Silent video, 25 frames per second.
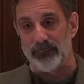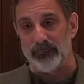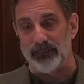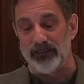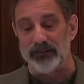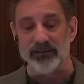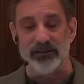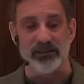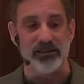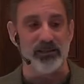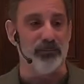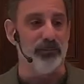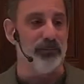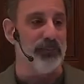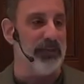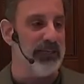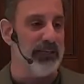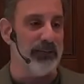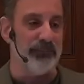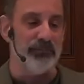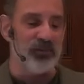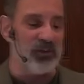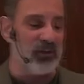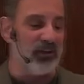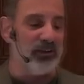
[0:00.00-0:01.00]
That doesn't mean
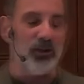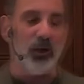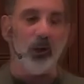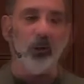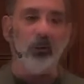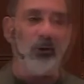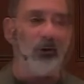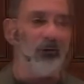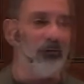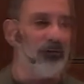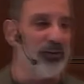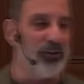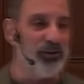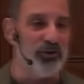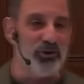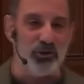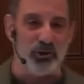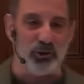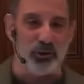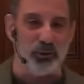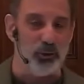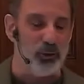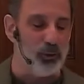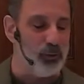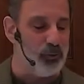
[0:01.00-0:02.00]
I'm to gloat over the
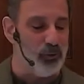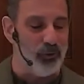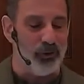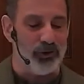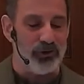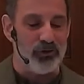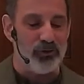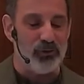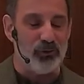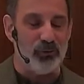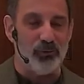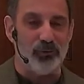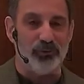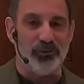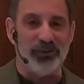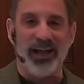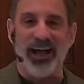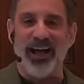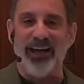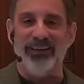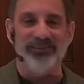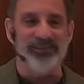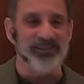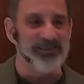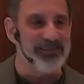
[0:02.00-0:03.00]
Jew or to
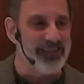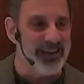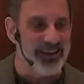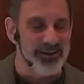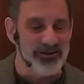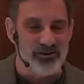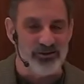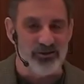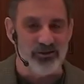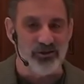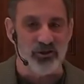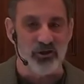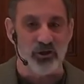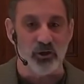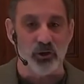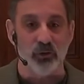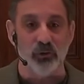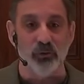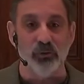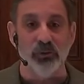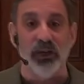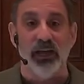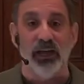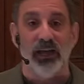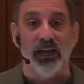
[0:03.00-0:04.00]
condescend to the
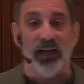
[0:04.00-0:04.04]
Jew.